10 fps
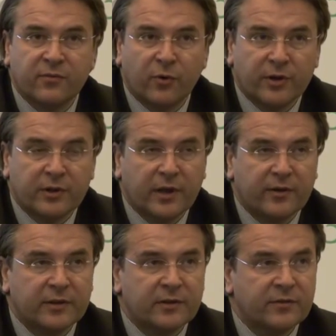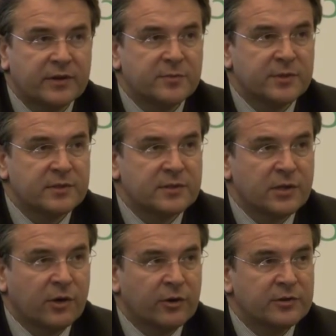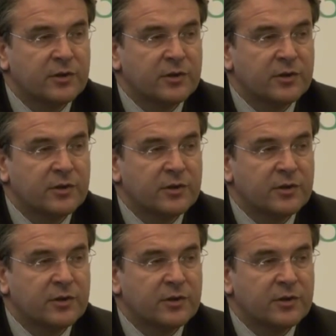foreign direct investments, and so on.